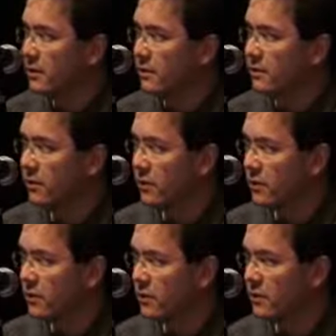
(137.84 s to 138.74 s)
the
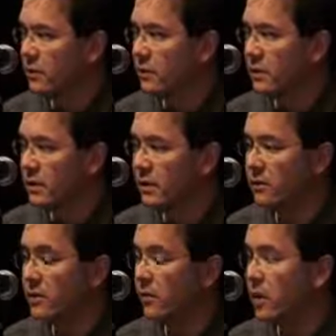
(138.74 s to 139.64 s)
process of looking
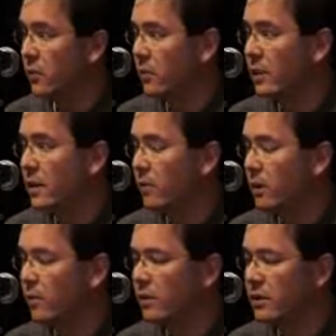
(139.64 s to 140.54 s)
with my work, and
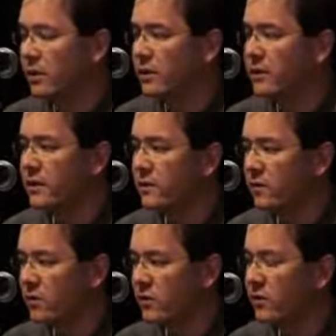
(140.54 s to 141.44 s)
my work is
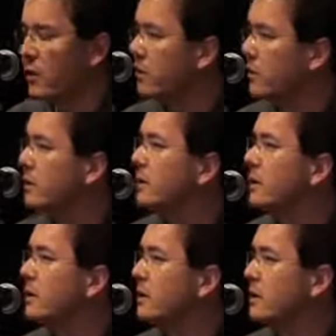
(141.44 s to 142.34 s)
more slower.
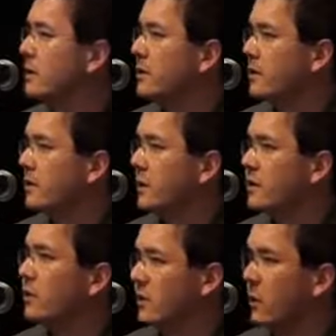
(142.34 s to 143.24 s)

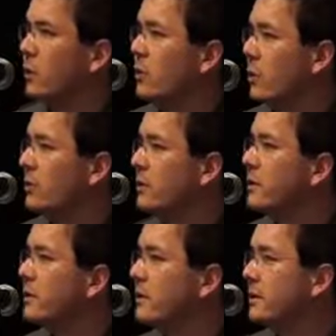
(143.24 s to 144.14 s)
It's a slow world,
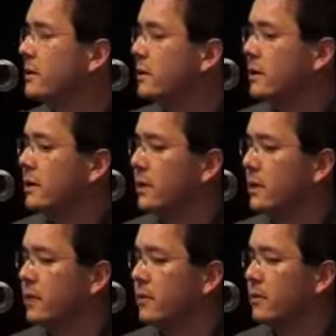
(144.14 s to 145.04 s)

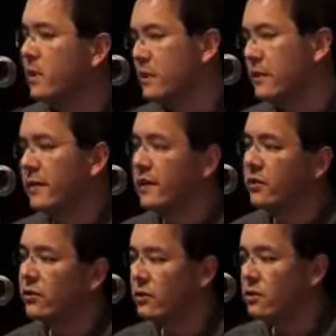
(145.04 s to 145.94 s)
not a lot of
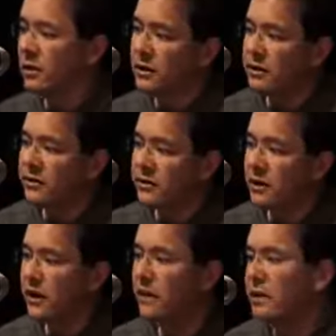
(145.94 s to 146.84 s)
action, not a lot of
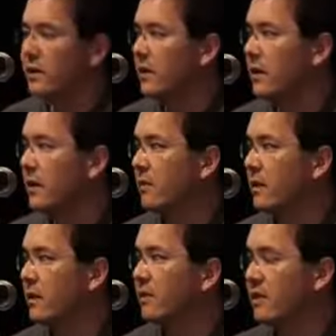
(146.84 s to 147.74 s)
dynamic things
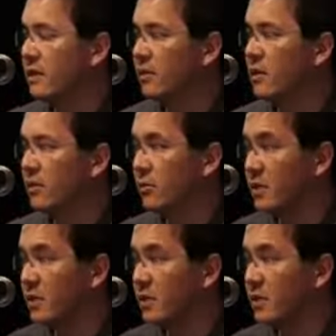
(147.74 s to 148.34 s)
happening, everything kind of